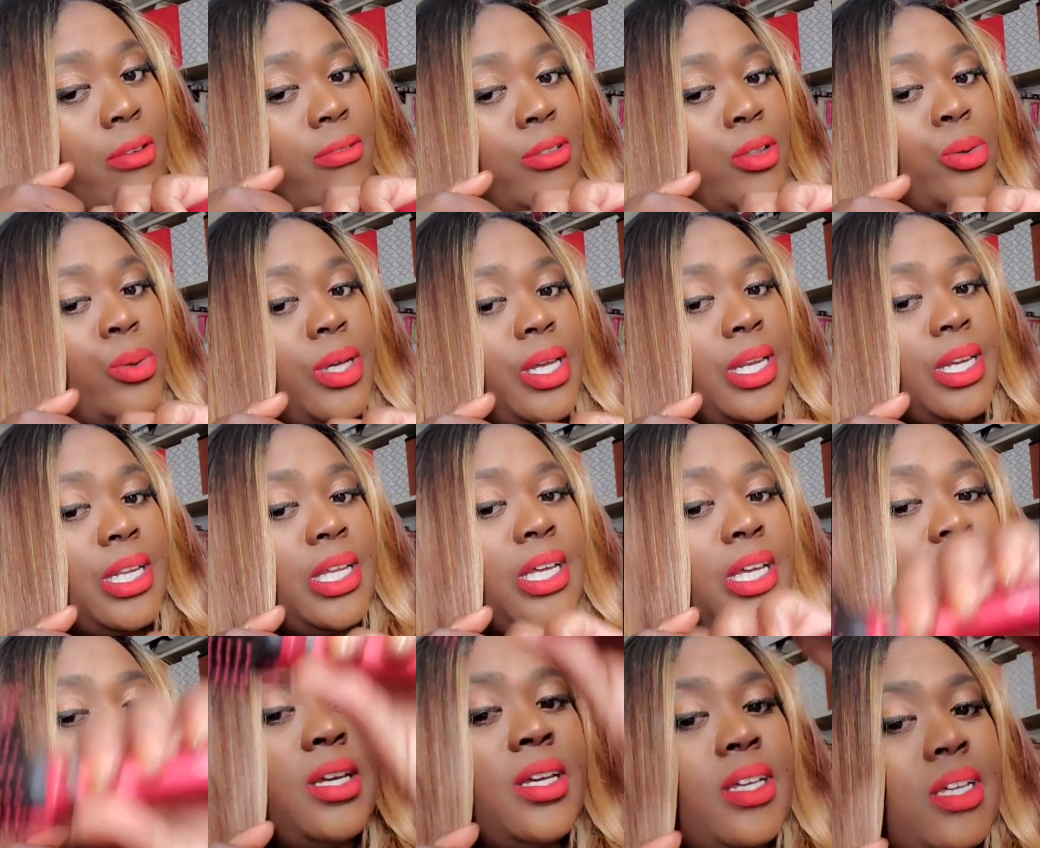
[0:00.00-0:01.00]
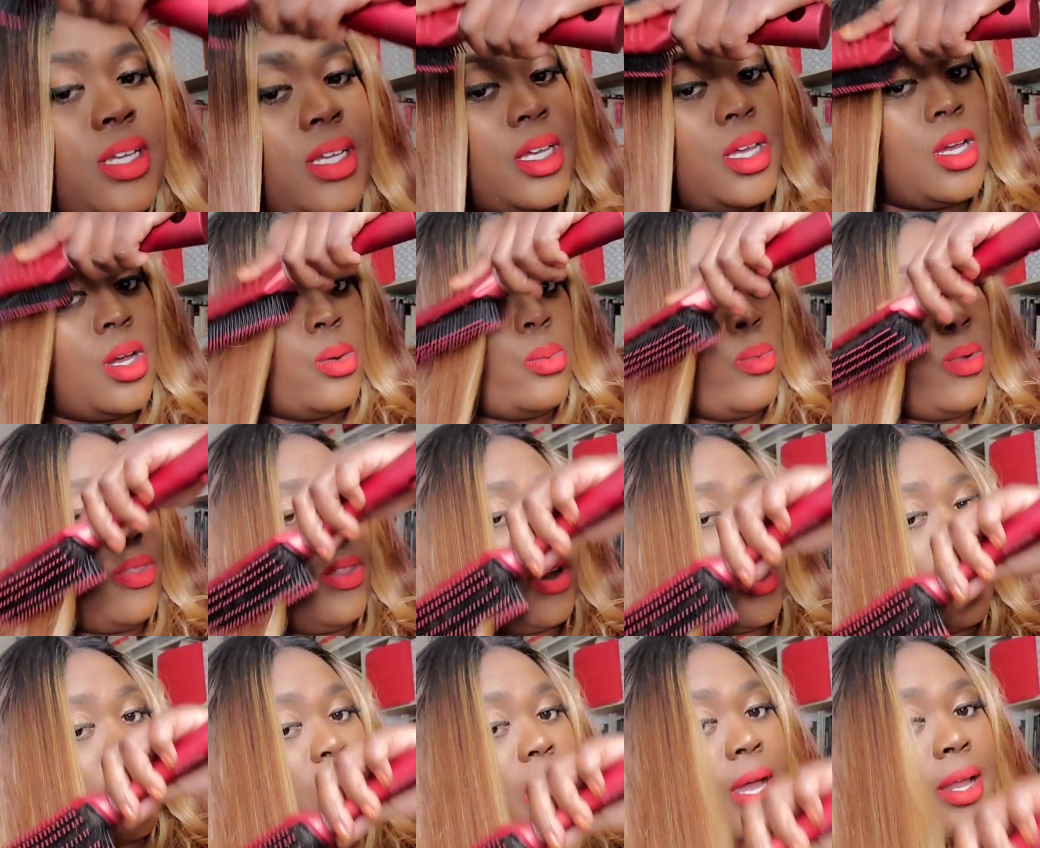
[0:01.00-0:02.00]
fluidity when
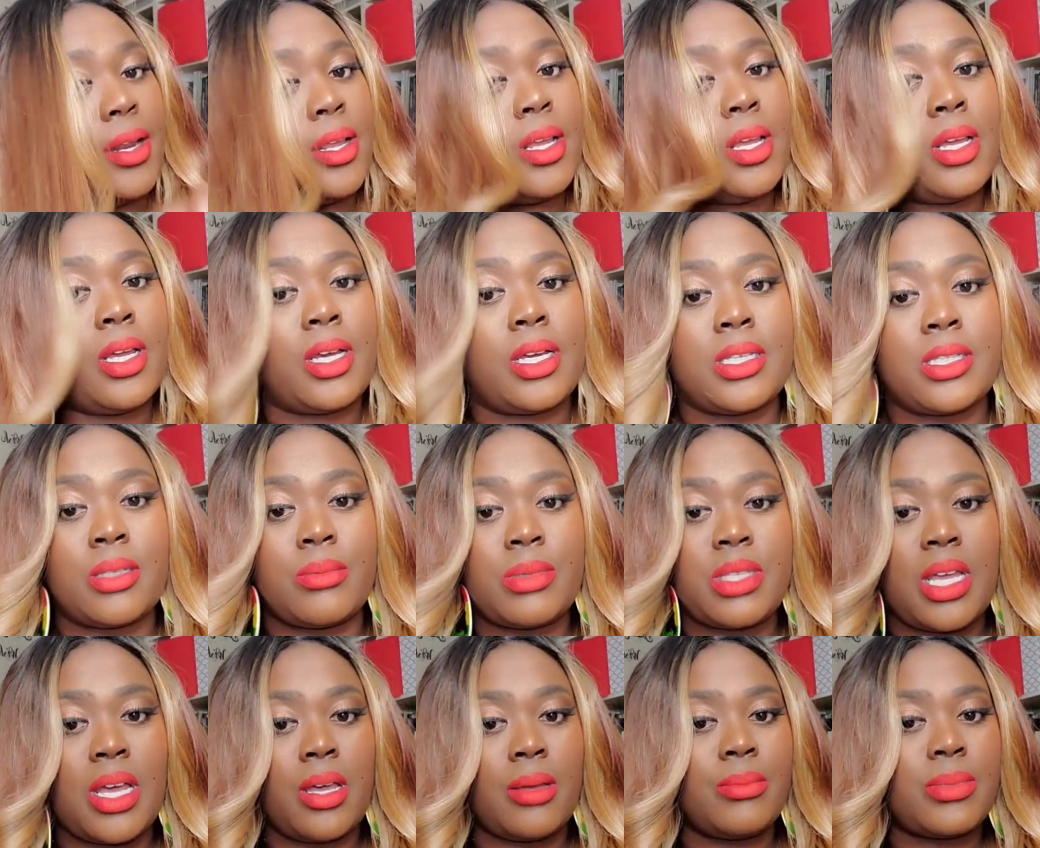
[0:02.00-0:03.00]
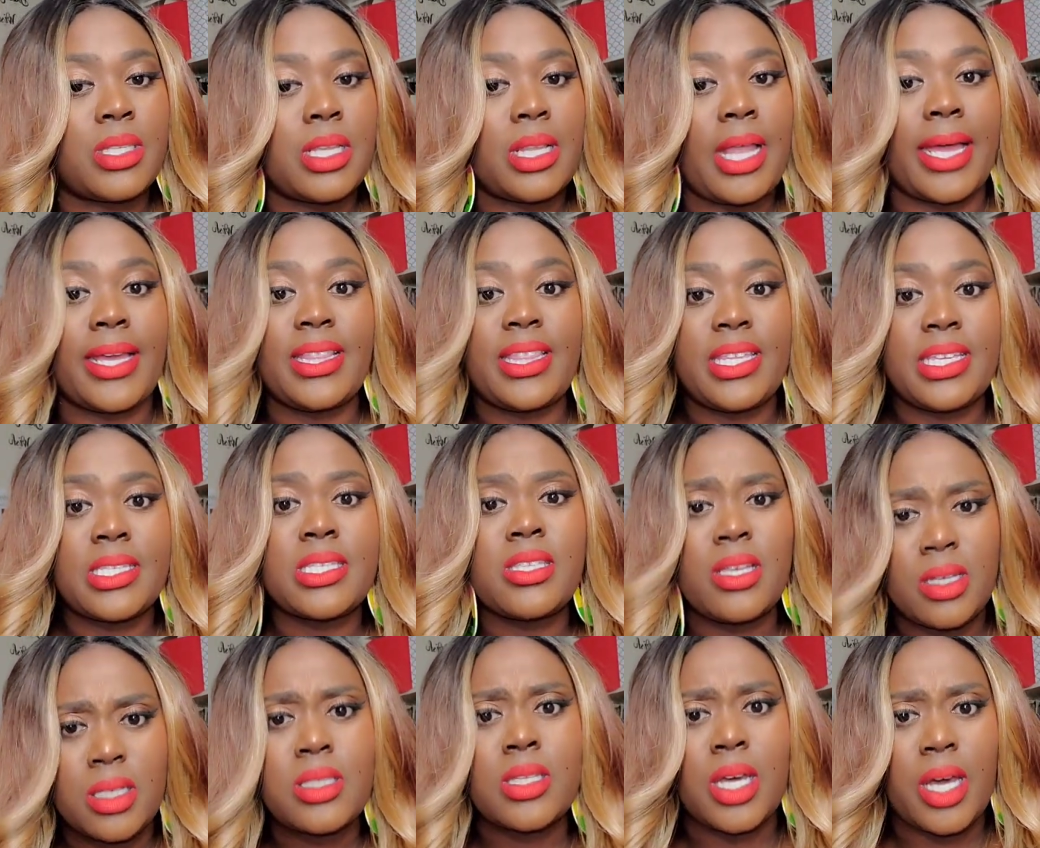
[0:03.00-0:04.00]
they're cut. Because sometimes, like, this
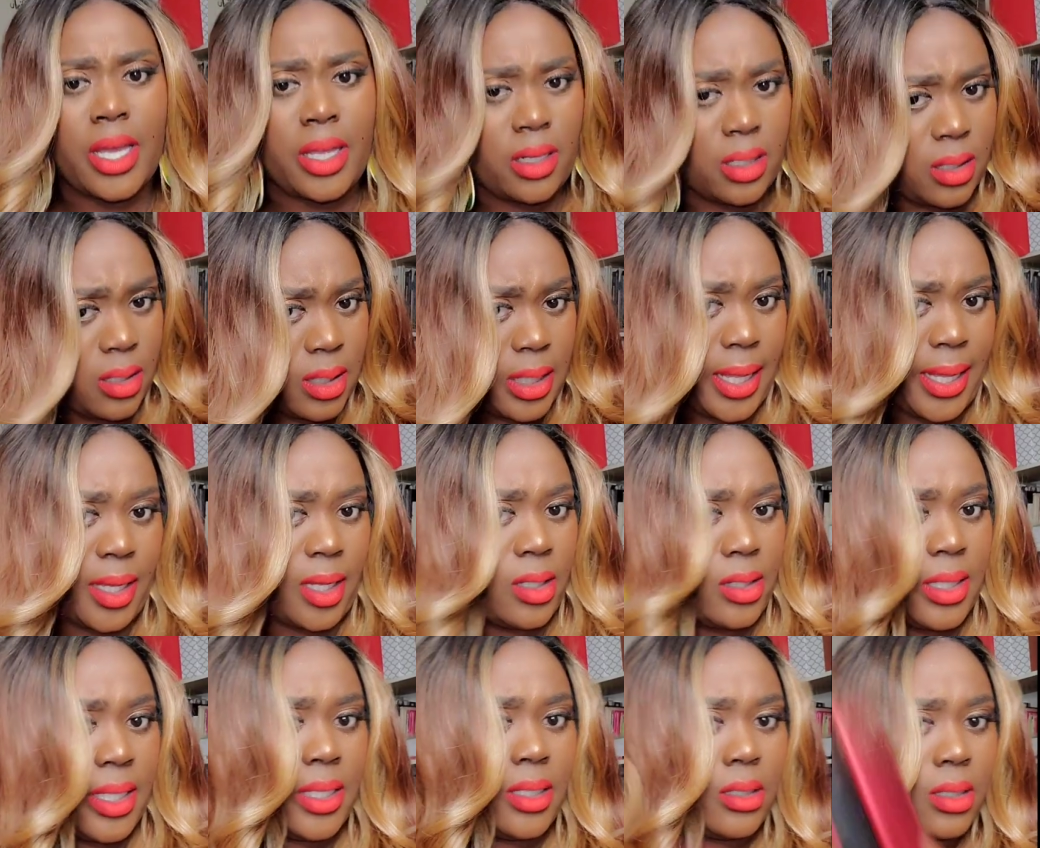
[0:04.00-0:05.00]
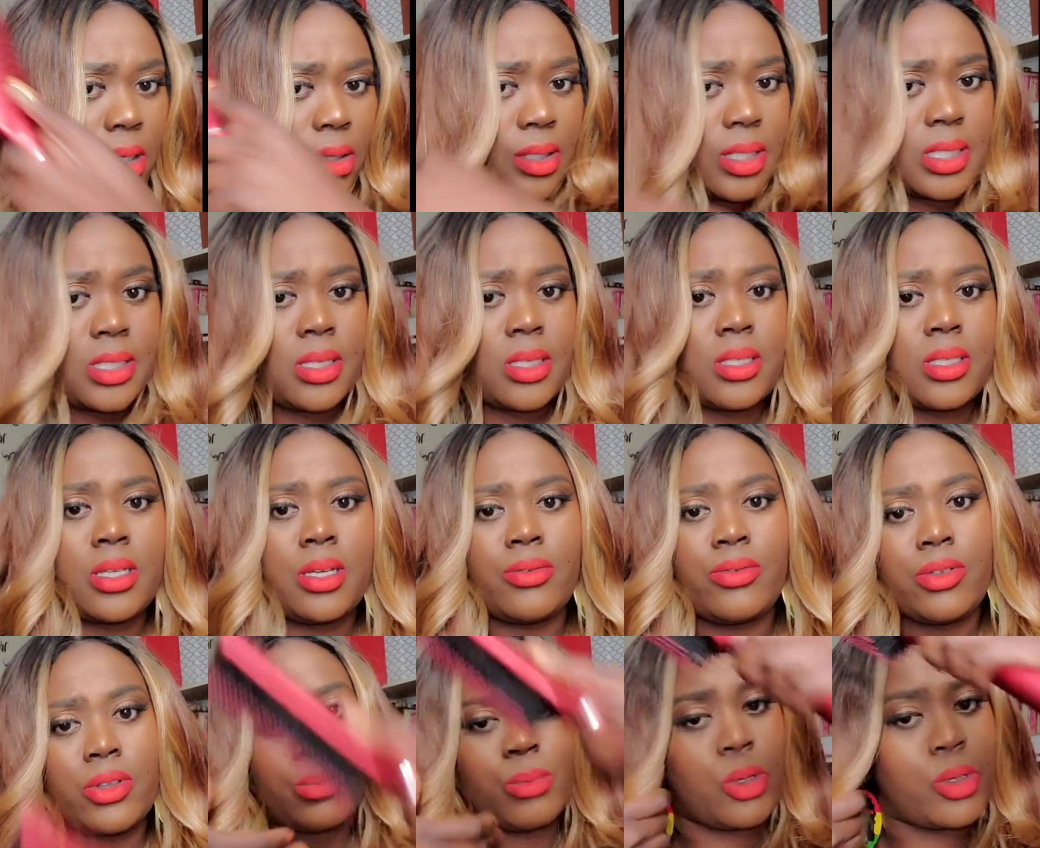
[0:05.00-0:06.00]
looks good. Like, that, you know, this looks good
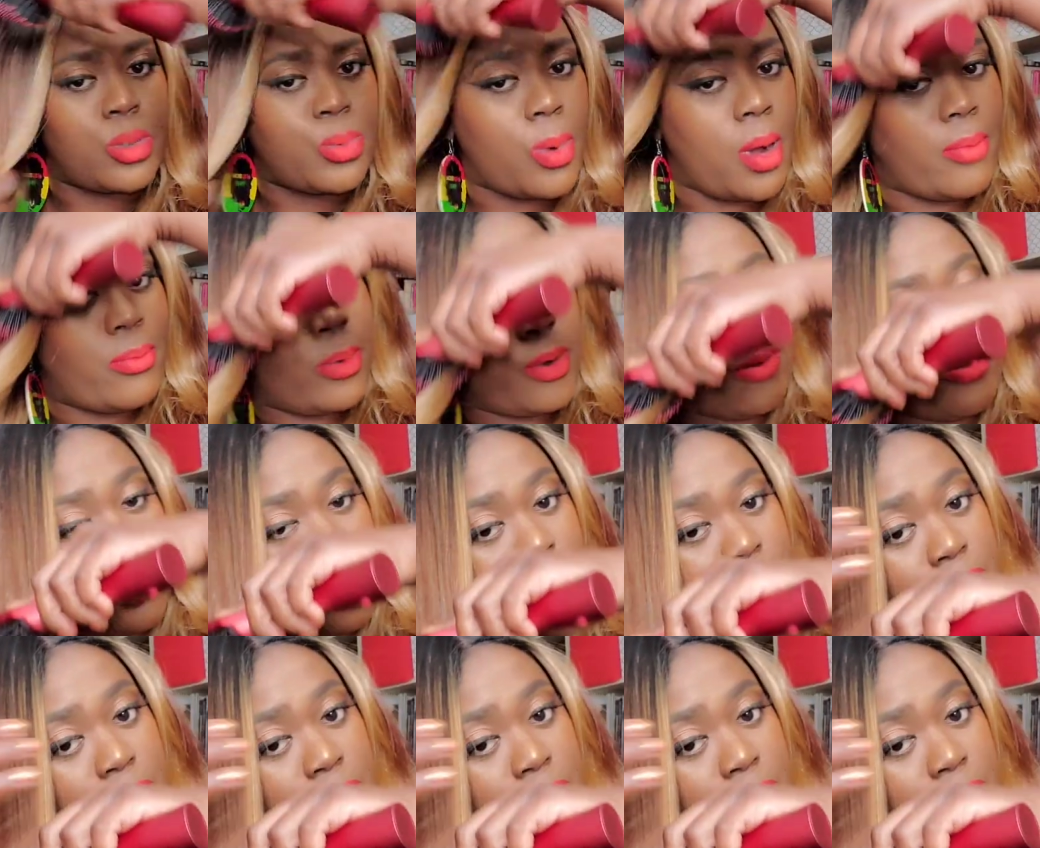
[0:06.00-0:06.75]
for the most part. But for